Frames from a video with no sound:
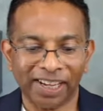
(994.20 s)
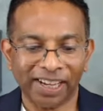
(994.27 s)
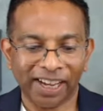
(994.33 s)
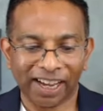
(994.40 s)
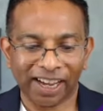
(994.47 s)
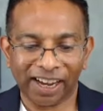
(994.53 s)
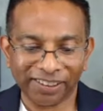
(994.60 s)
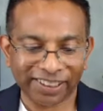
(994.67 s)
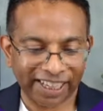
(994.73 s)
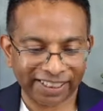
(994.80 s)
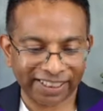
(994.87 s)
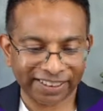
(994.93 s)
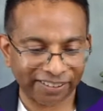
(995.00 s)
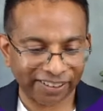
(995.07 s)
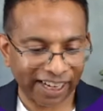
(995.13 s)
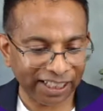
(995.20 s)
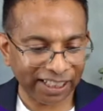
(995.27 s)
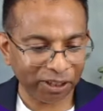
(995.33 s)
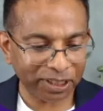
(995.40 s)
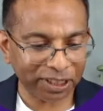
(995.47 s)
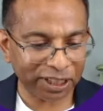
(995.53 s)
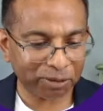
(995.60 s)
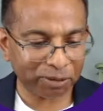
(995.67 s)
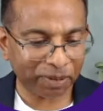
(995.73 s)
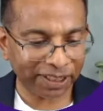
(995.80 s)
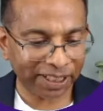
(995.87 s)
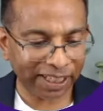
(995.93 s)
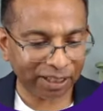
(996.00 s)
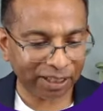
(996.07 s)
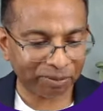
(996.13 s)
Okay, so any questions about
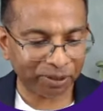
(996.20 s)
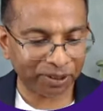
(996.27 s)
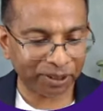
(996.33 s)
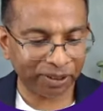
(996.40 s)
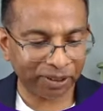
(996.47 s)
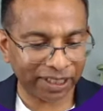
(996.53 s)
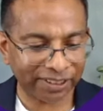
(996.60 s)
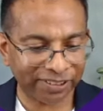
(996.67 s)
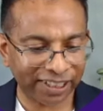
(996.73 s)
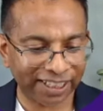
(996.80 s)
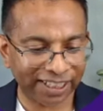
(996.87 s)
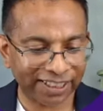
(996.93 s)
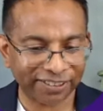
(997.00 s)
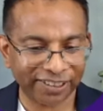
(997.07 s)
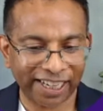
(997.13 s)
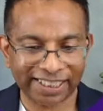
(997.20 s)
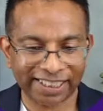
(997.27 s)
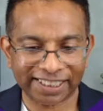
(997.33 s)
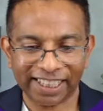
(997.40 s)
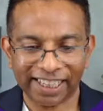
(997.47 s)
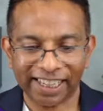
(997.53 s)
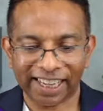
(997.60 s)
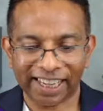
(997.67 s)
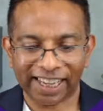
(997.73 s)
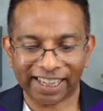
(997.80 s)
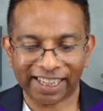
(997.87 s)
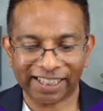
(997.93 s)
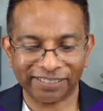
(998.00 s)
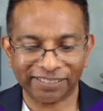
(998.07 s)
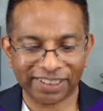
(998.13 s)
that? I want to quickly check in the chat
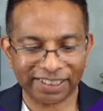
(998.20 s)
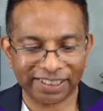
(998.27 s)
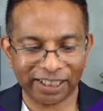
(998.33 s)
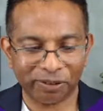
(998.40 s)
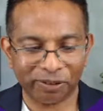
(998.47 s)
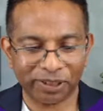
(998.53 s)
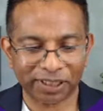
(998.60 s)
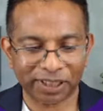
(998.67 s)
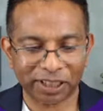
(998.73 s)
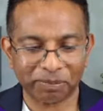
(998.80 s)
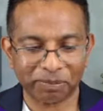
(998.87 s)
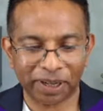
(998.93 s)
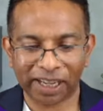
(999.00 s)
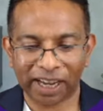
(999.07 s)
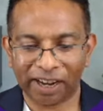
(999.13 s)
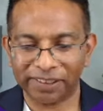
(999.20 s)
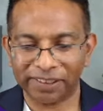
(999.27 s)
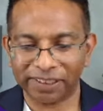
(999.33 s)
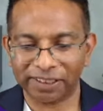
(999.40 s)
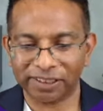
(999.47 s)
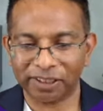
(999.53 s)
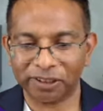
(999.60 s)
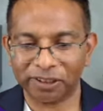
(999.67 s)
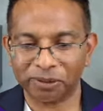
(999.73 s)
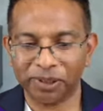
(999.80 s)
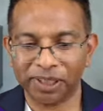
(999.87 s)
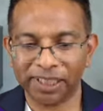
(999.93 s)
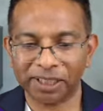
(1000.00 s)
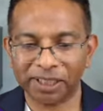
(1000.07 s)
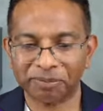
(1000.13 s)
if there's any questions about how this is going to
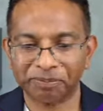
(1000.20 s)
work.